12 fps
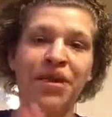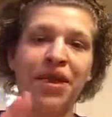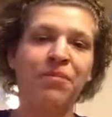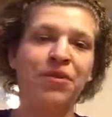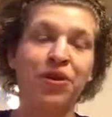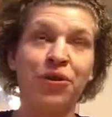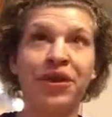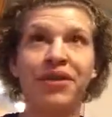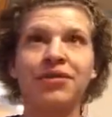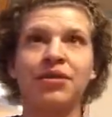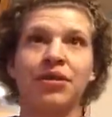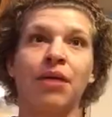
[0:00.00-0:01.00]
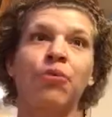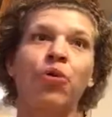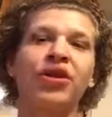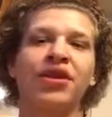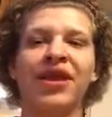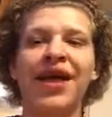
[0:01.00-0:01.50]
be up to do it because I'm
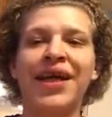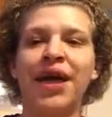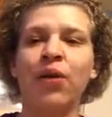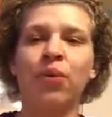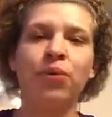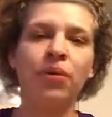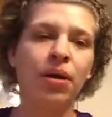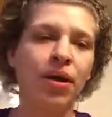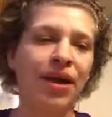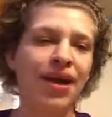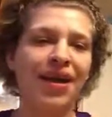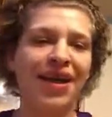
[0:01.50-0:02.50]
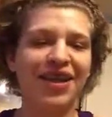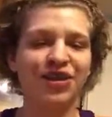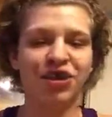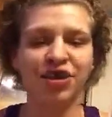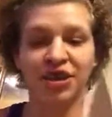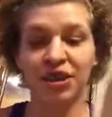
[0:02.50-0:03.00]
always a night owl,
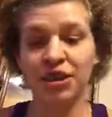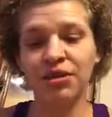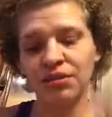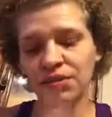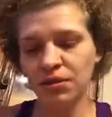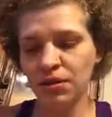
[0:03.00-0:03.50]
as you can see.